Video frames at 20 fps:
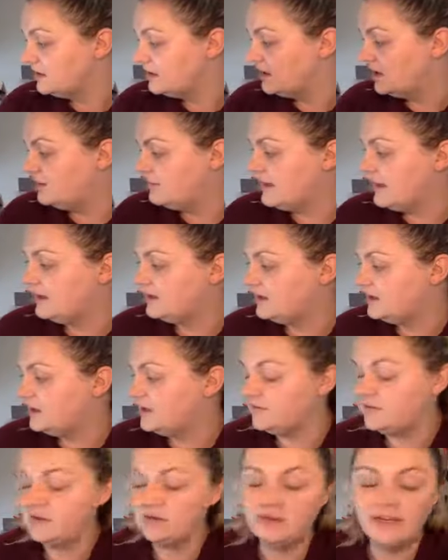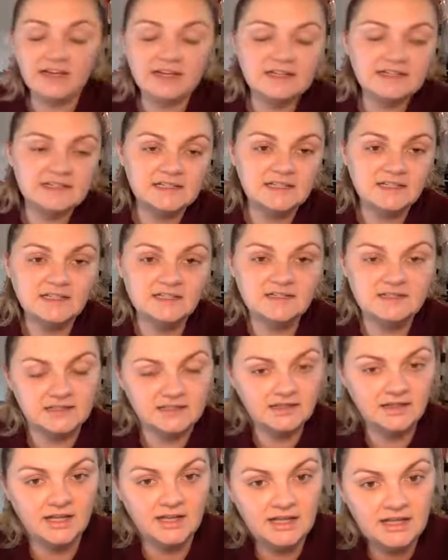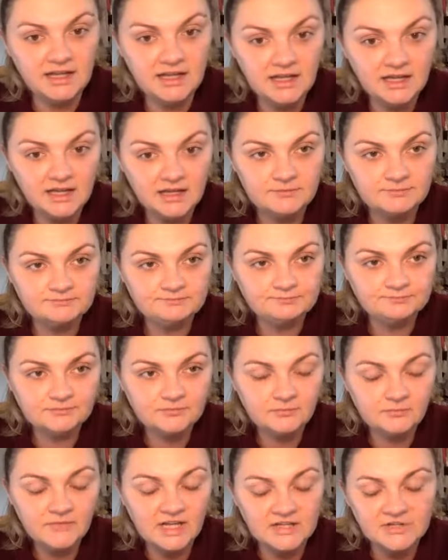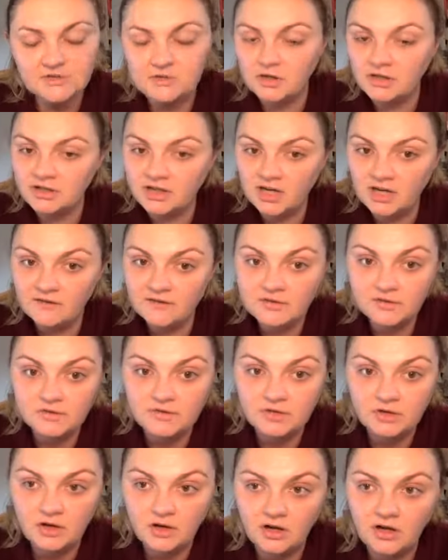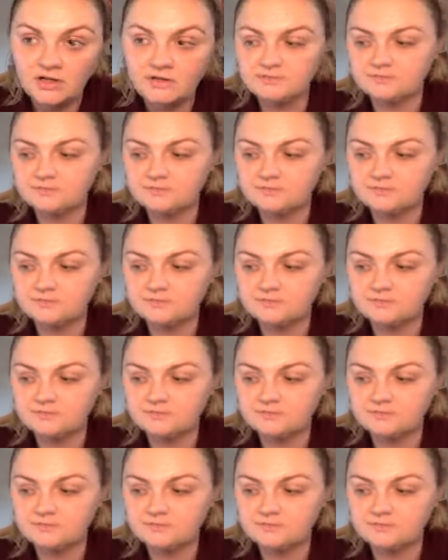about it, if you liked it, didn't like it, not strong enough, too strong.